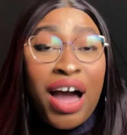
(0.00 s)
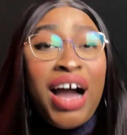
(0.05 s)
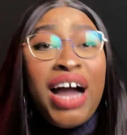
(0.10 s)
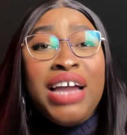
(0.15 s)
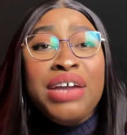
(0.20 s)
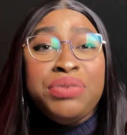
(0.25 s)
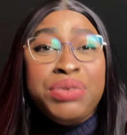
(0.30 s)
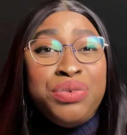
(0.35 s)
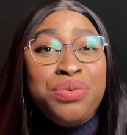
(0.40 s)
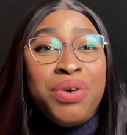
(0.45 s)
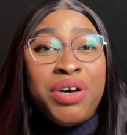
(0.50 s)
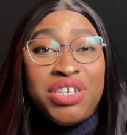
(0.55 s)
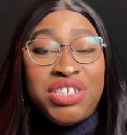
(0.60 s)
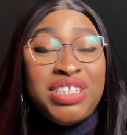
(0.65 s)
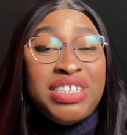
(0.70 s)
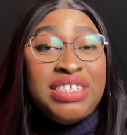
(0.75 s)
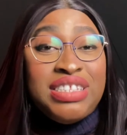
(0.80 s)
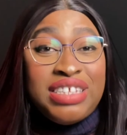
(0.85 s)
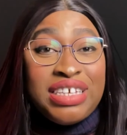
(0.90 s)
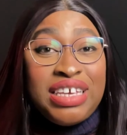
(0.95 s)
I would watch
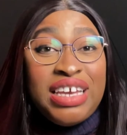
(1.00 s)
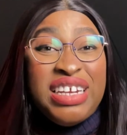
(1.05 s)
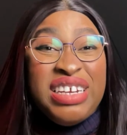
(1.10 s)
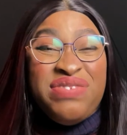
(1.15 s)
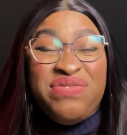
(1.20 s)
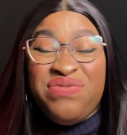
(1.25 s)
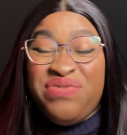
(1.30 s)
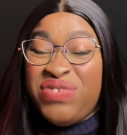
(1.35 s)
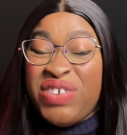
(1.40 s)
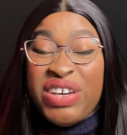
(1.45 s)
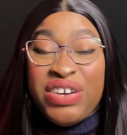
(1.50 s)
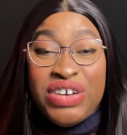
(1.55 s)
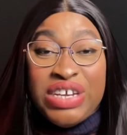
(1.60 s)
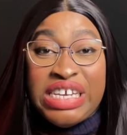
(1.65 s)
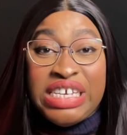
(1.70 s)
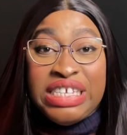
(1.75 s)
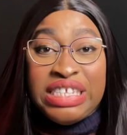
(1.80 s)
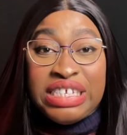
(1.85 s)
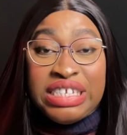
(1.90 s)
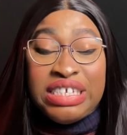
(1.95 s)
this again very
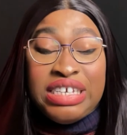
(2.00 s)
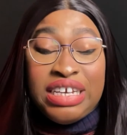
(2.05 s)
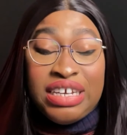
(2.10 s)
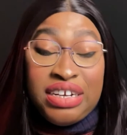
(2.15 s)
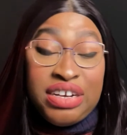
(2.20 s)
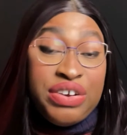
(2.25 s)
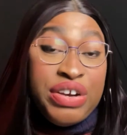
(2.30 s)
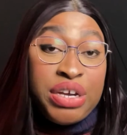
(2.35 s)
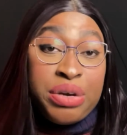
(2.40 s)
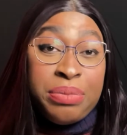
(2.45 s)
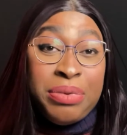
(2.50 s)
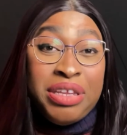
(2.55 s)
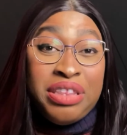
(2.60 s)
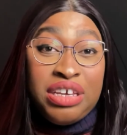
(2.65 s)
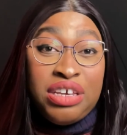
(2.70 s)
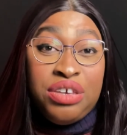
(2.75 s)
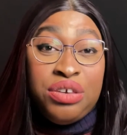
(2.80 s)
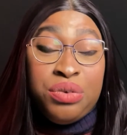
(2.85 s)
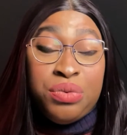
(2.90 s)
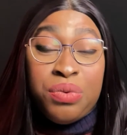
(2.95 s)
easily, and I recommend that
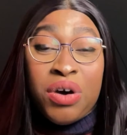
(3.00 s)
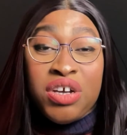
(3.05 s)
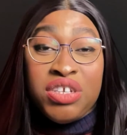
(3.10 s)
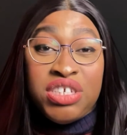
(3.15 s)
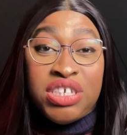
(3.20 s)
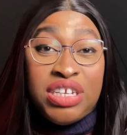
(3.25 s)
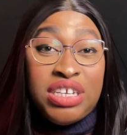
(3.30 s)
you watch it.